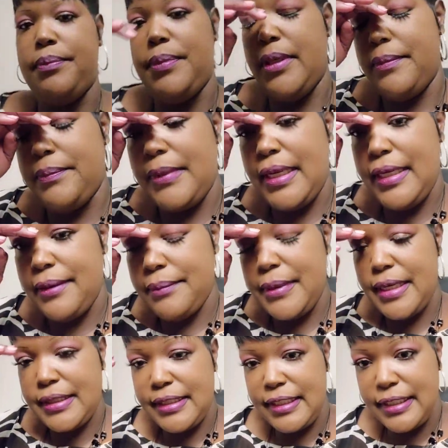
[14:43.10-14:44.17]

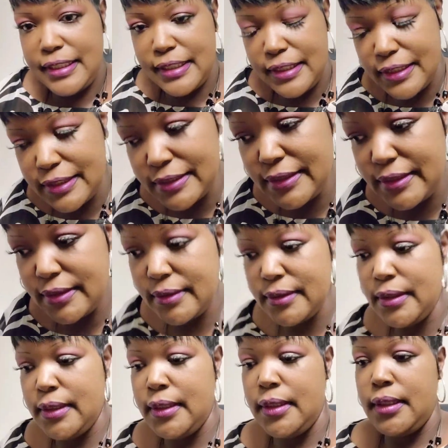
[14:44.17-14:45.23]
my thing is,
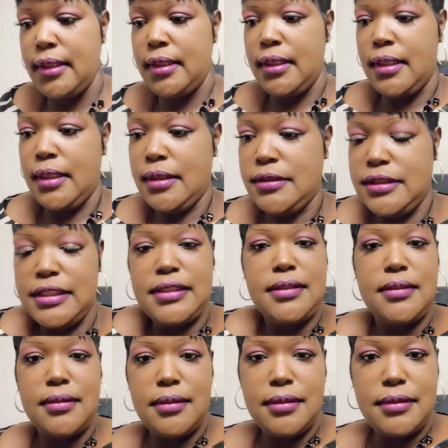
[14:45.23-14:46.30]

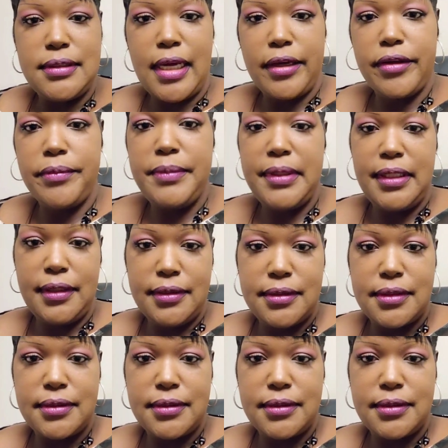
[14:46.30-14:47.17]
just document